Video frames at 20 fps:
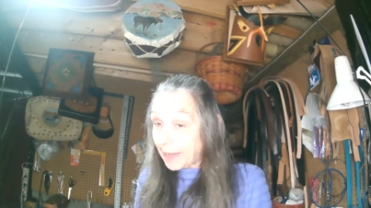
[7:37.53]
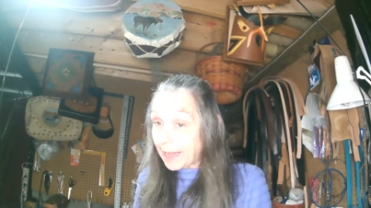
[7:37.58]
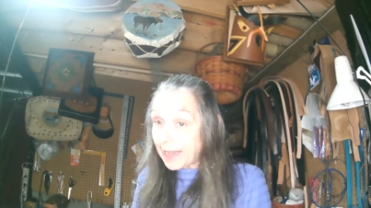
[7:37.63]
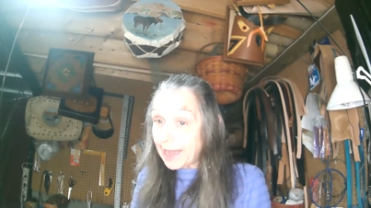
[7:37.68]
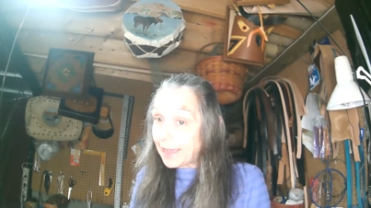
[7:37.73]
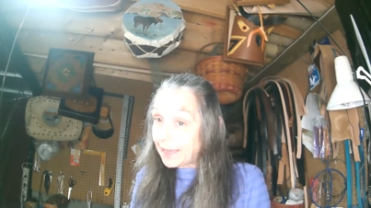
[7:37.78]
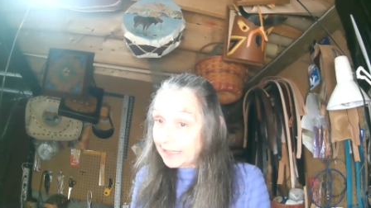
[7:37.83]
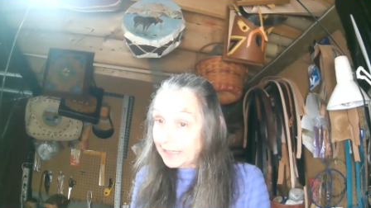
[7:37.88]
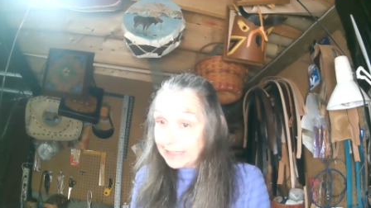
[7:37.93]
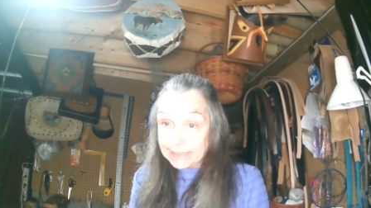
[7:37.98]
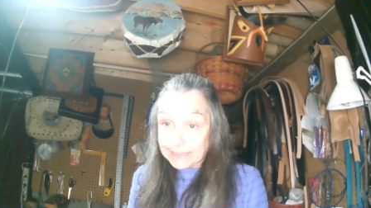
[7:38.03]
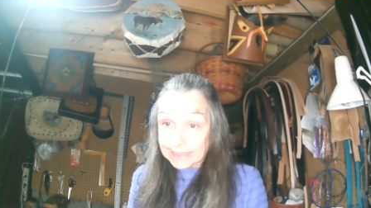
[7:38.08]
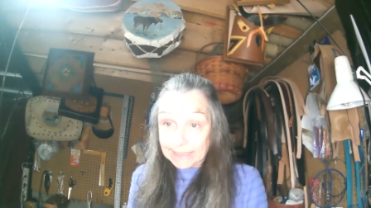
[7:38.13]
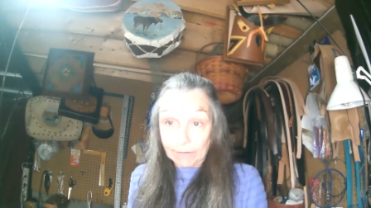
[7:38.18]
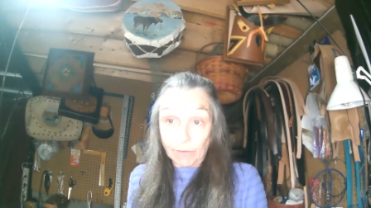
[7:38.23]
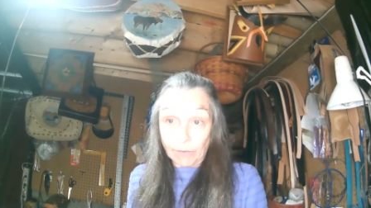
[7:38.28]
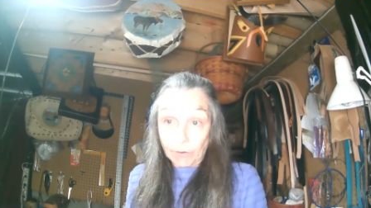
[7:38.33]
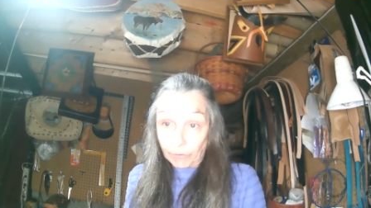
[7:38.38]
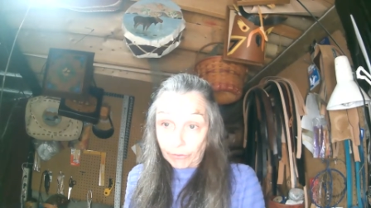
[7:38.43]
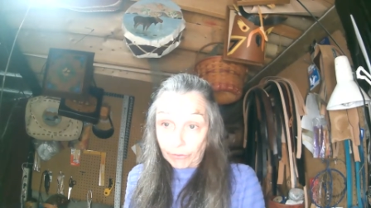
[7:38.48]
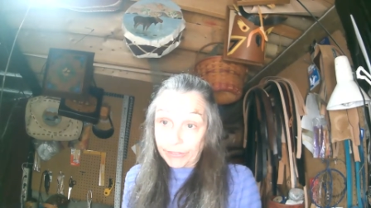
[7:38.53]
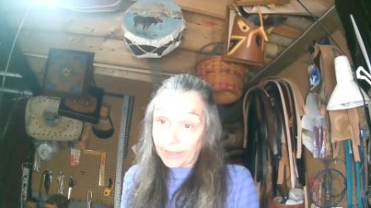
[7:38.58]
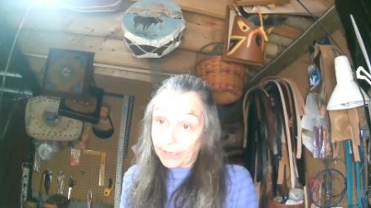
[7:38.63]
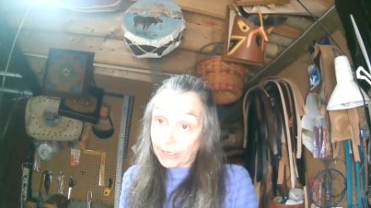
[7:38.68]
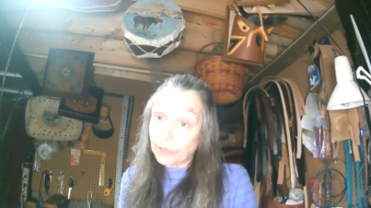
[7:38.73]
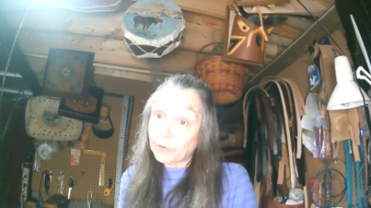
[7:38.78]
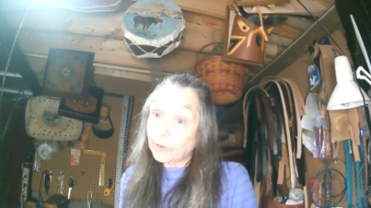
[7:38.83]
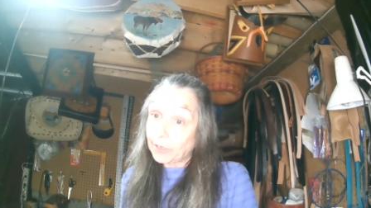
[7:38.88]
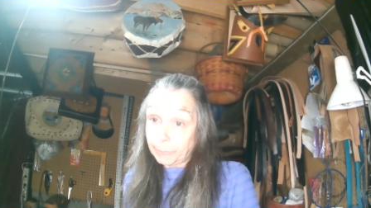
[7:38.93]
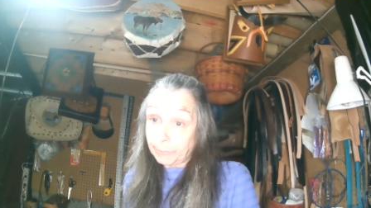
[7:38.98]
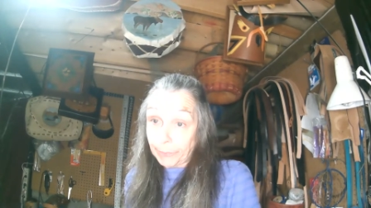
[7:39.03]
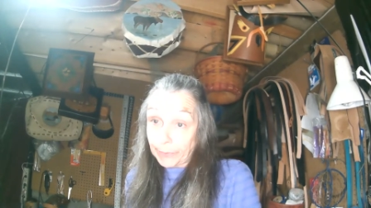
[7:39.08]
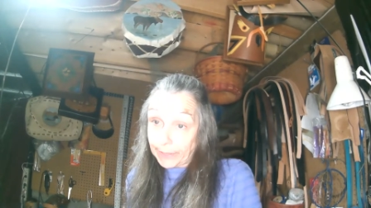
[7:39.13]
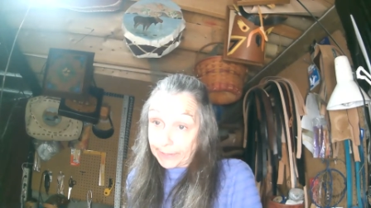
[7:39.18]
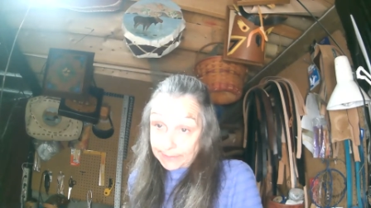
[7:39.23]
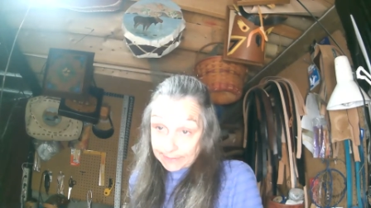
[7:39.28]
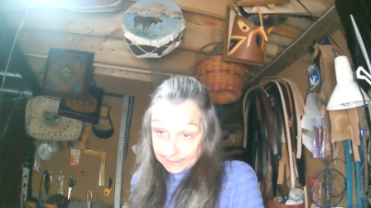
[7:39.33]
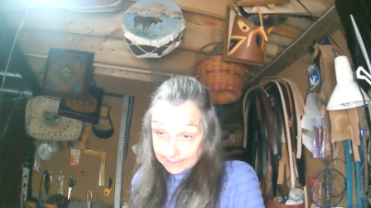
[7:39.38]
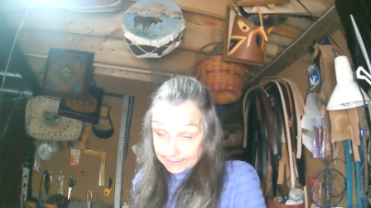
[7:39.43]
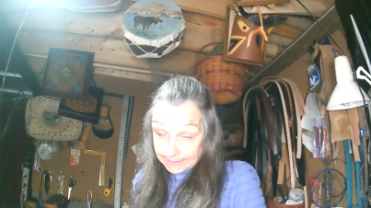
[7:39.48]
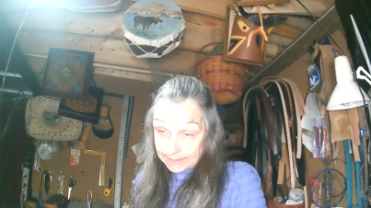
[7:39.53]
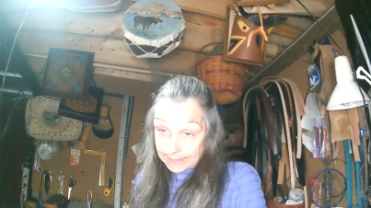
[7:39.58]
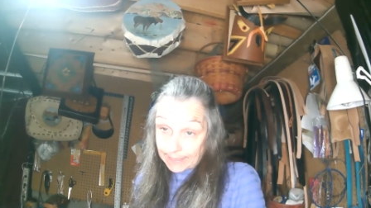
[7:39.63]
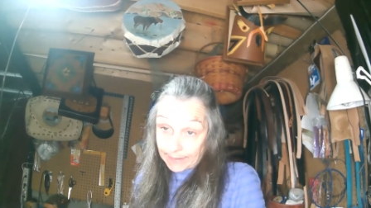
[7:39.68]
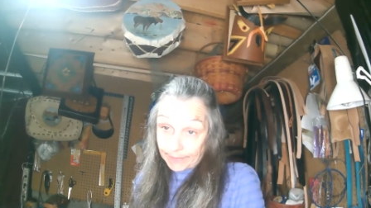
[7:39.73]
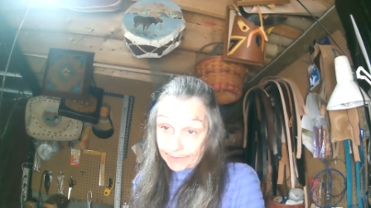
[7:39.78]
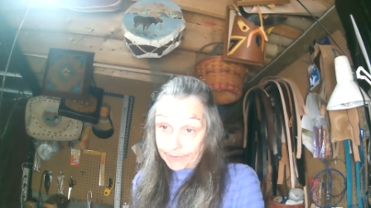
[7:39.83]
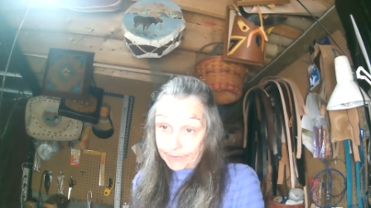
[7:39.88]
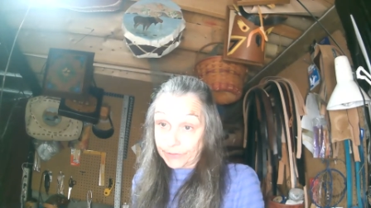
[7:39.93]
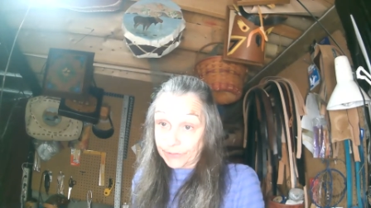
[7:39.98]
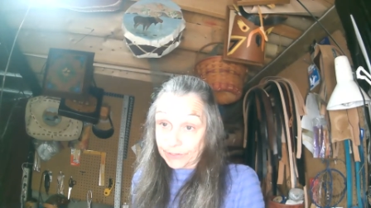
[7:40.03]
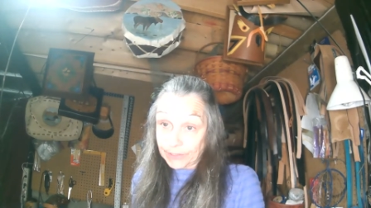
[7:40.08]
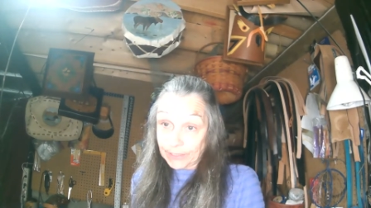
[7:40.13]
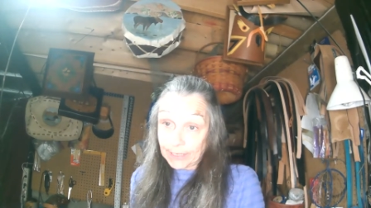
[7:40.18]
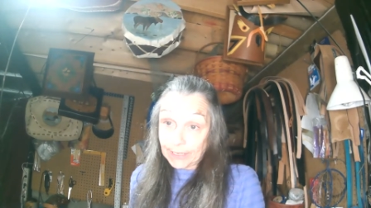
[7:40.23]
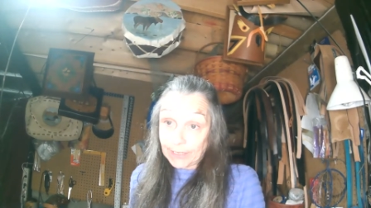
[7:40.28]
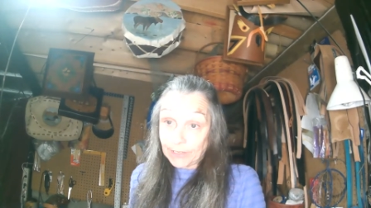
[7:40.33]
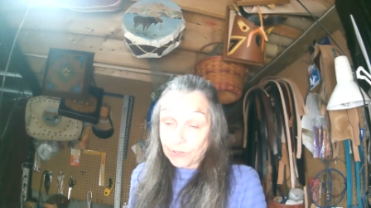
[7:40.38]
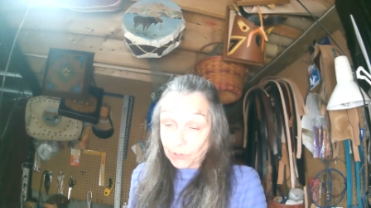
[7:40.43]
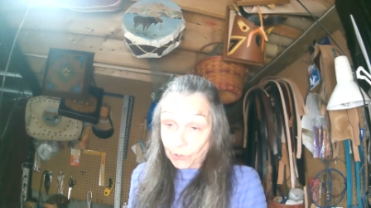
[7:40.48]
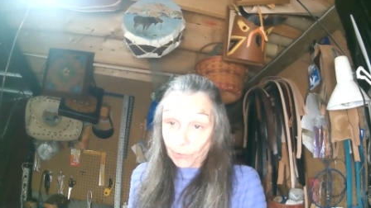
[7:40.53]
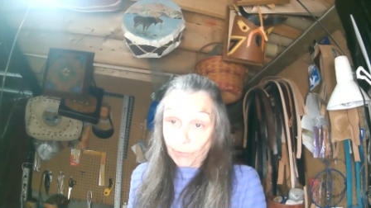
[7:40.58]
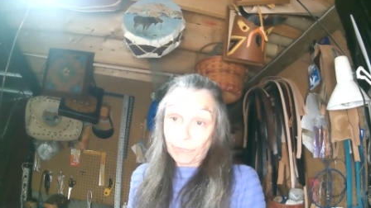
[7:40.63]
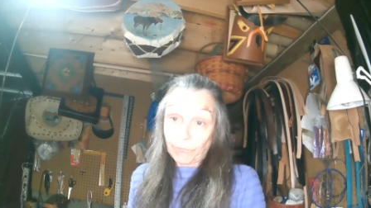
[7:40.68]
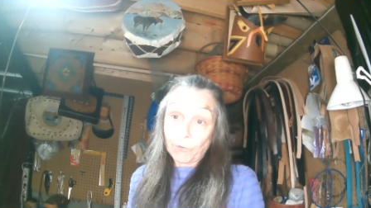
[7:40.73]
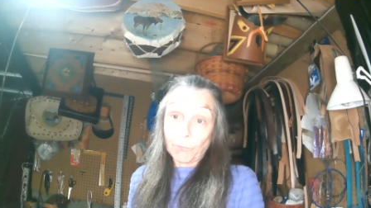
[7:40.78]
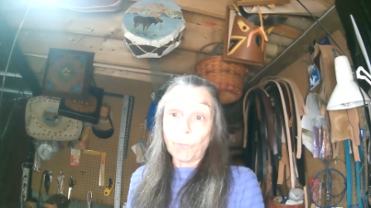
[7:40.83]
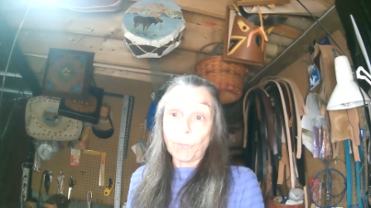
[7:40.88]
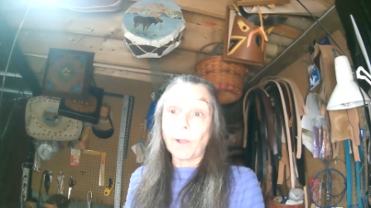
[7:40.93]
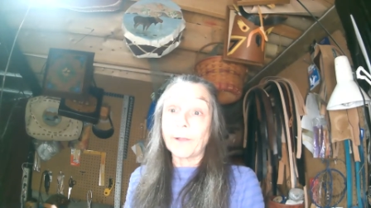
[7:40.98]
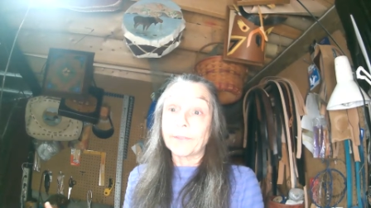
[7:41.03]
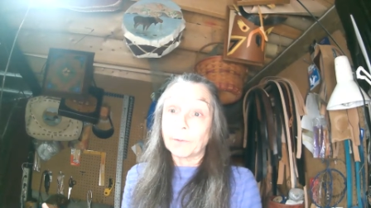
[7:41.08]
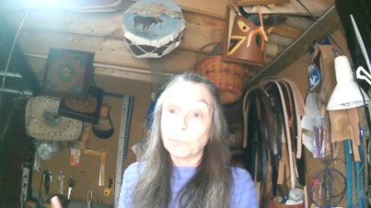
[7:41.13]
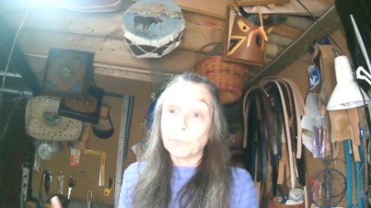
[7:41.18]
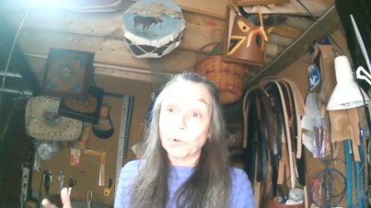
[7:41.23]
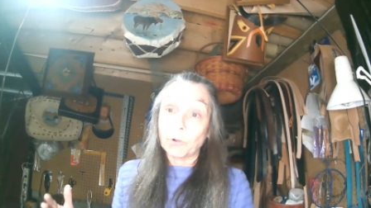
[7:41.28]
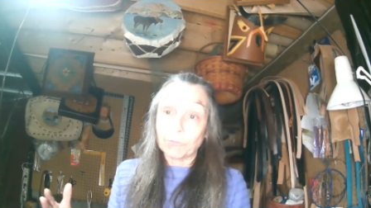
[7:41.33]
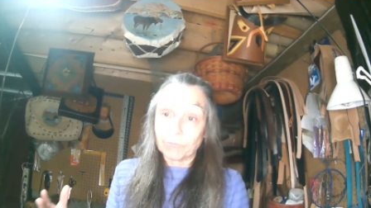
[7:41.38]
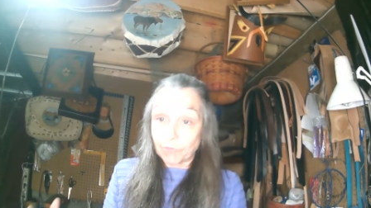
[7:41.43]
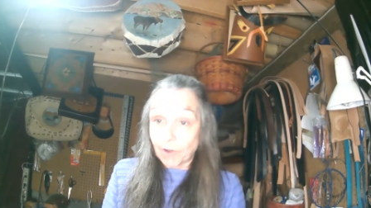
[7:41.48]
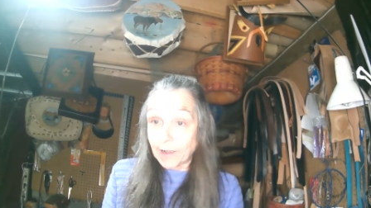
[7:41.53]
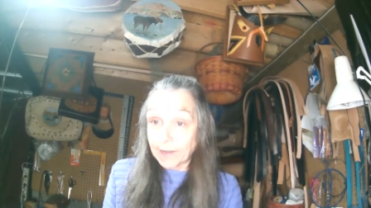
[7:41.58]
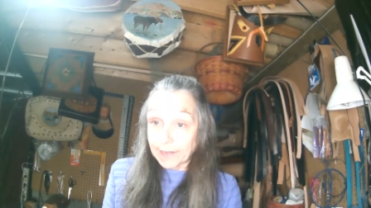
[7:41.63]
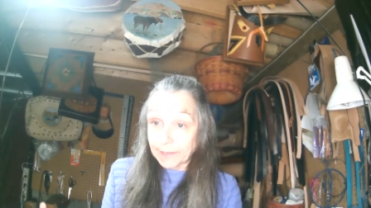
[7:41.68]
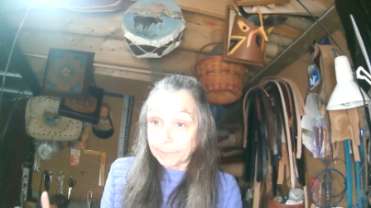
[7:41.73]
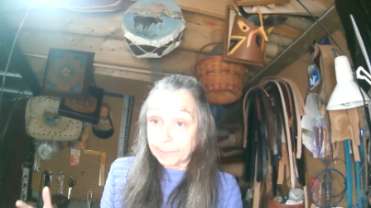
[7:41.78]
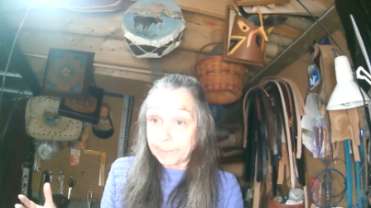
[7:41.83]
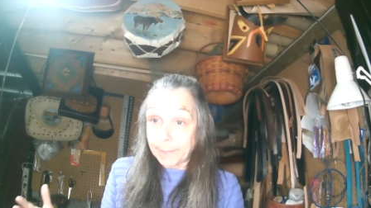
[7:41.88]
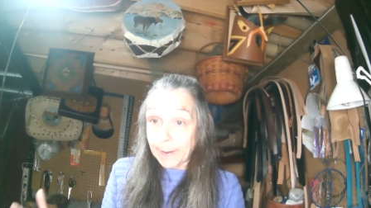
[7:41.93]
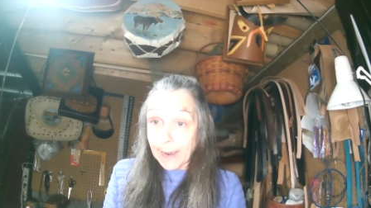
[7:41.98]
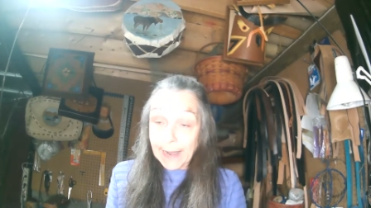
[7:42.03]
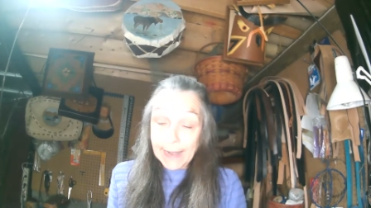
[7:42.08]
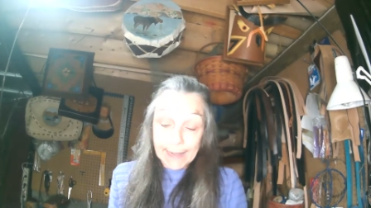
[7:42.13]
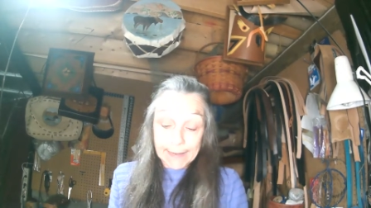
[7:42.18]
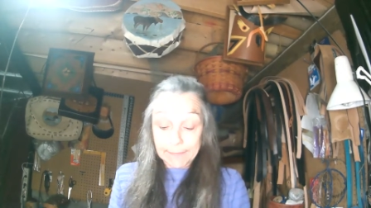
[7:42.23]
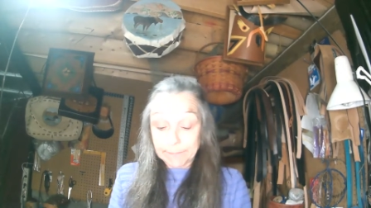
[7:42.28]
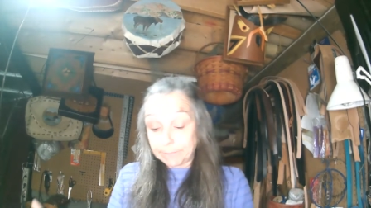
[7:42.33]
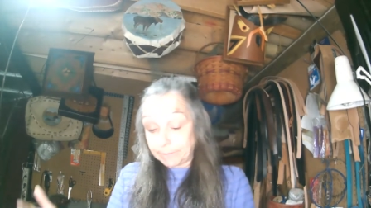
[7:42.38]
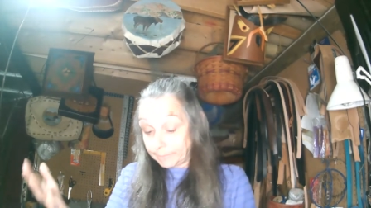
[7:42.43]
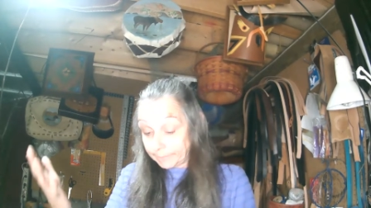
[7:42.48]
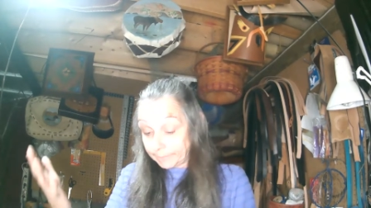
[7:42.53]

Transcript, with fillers: hide, it's a little thicker in places than others. So if you want the more rugged part,